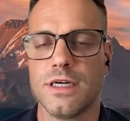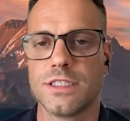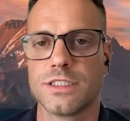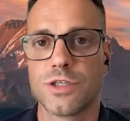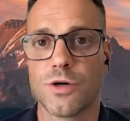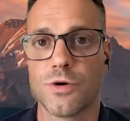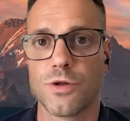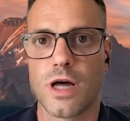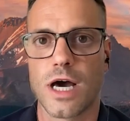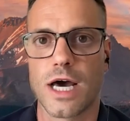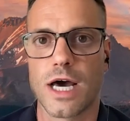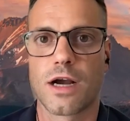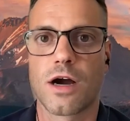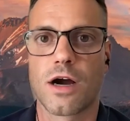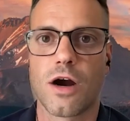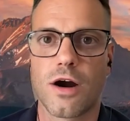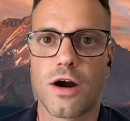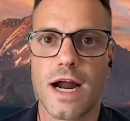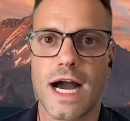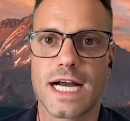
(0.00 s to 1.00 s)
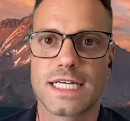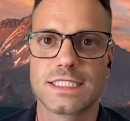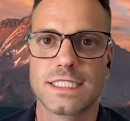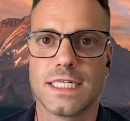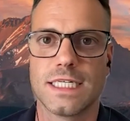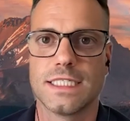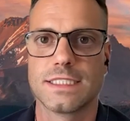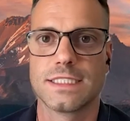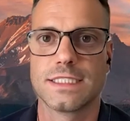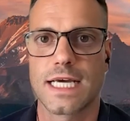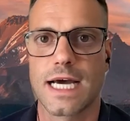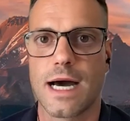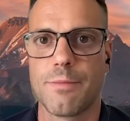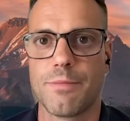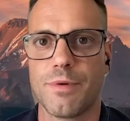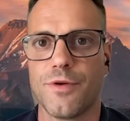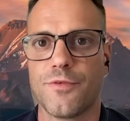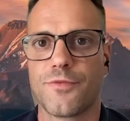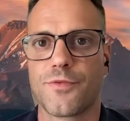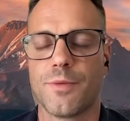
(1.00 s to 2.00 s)
So a lot of car accidents
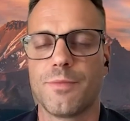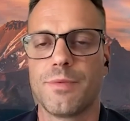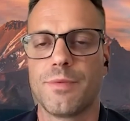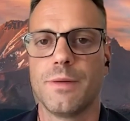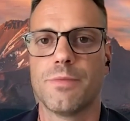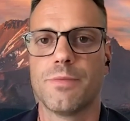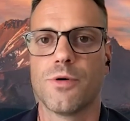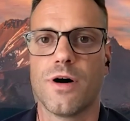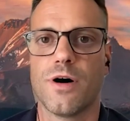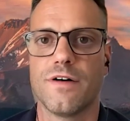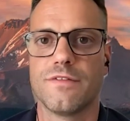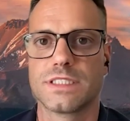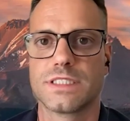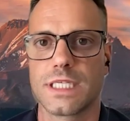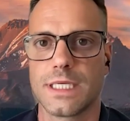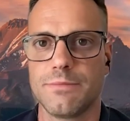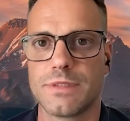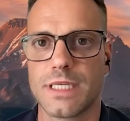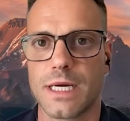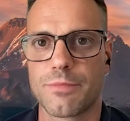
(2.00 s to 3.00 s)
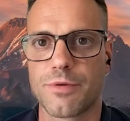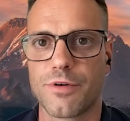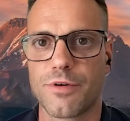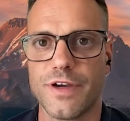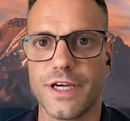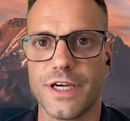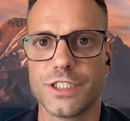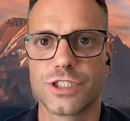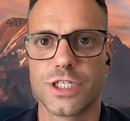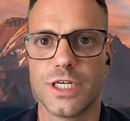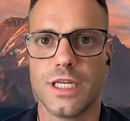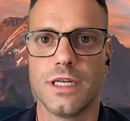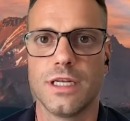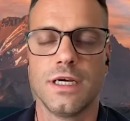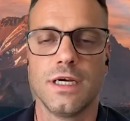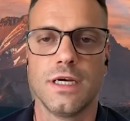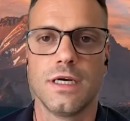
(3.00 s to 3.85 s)
happen for people who have sleep deprivation.